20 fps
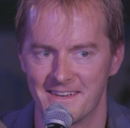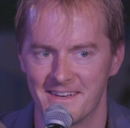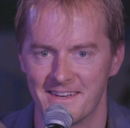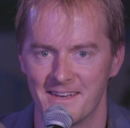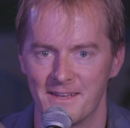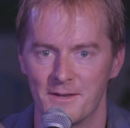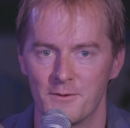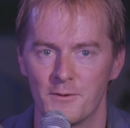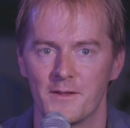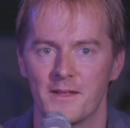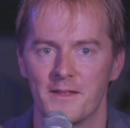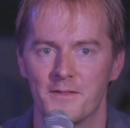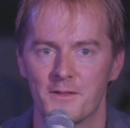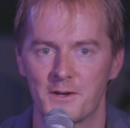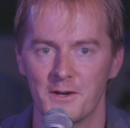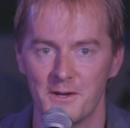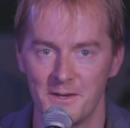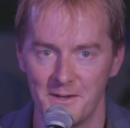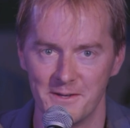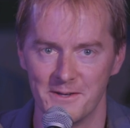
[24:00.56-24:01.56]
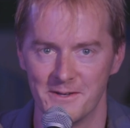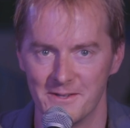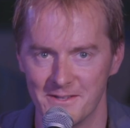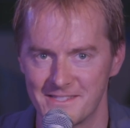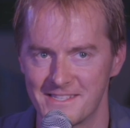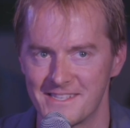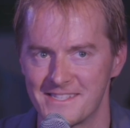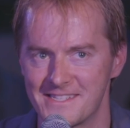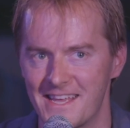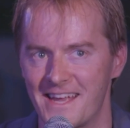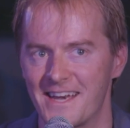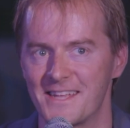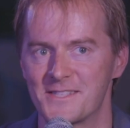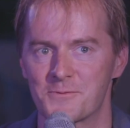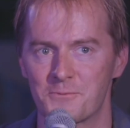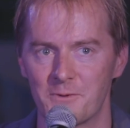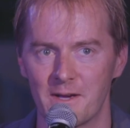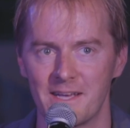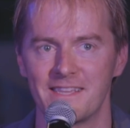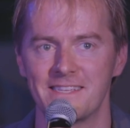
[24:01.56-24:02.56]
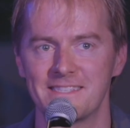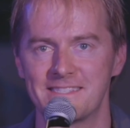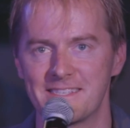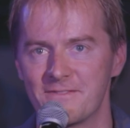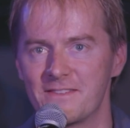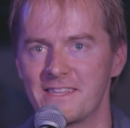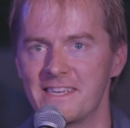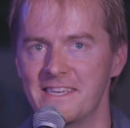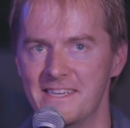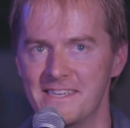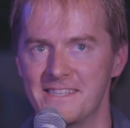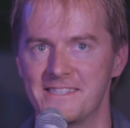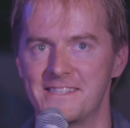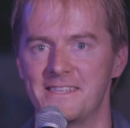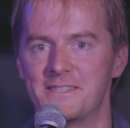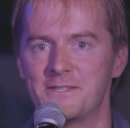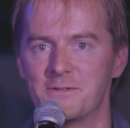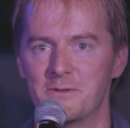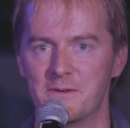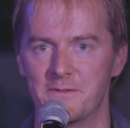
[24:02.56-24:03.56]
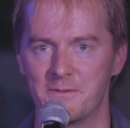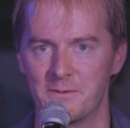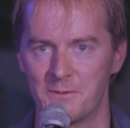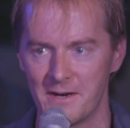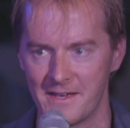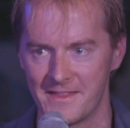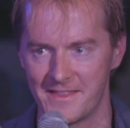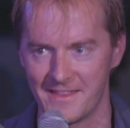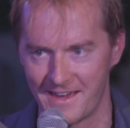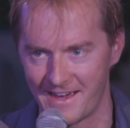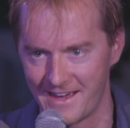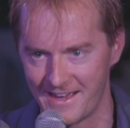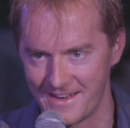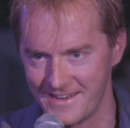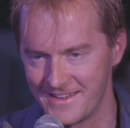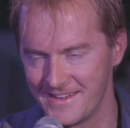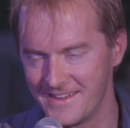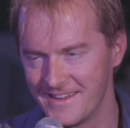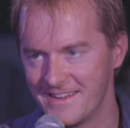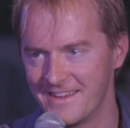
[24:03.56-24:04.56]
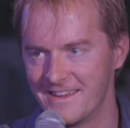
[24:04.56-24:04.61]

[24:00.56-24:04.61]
the good news is that it's relatively easy to avoid that.